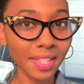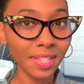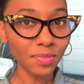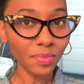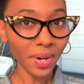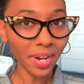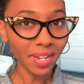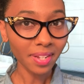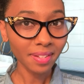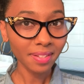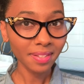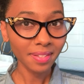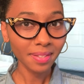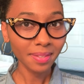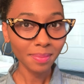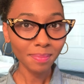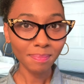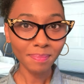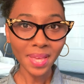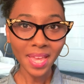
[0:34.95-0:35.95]
That's right,
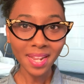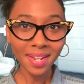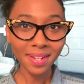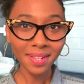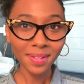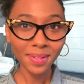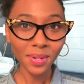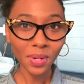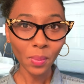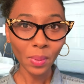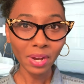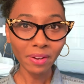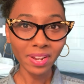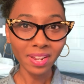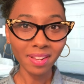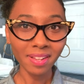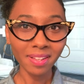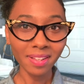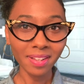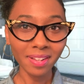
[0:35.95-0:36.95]
men
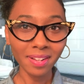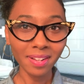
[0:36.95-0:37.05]
wearing